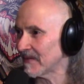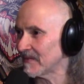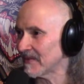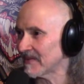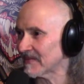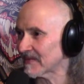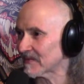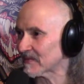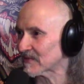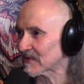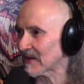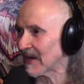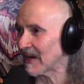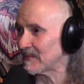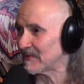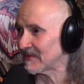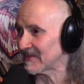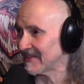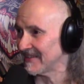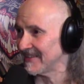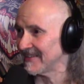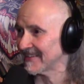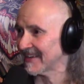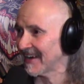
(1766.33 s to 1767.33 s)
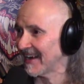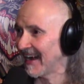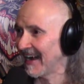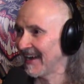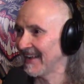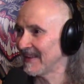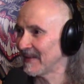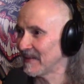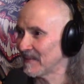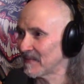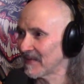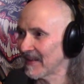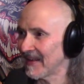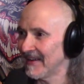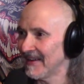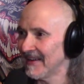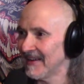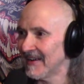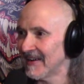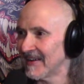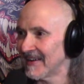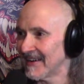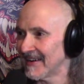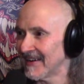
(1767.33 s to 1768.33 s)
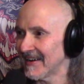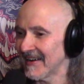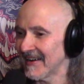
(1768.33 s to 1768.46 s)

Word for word: subscribers do you got? Nothing, man.